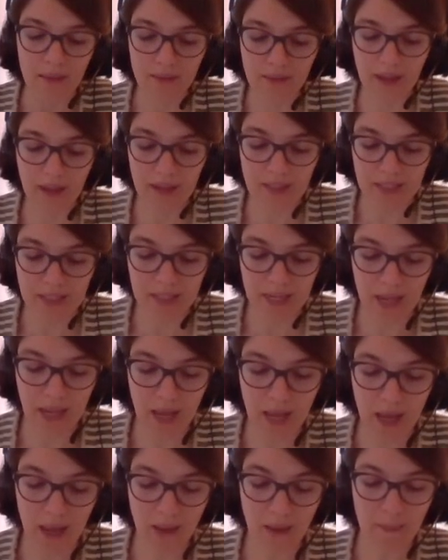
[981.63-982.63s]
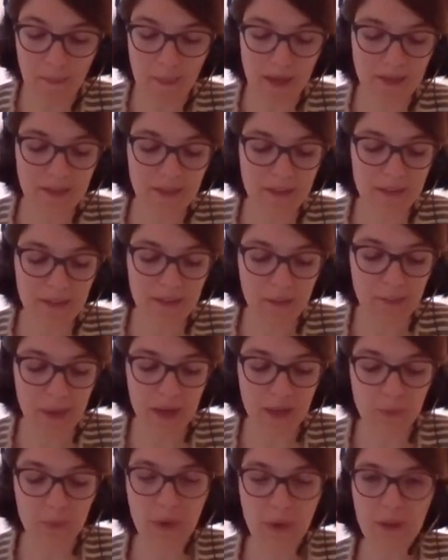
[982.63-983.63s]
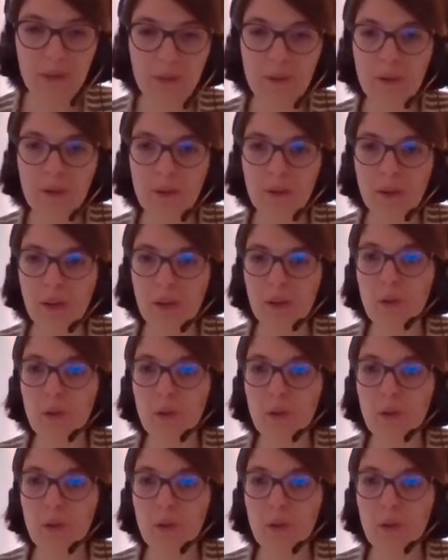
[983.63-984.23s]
that may determine whether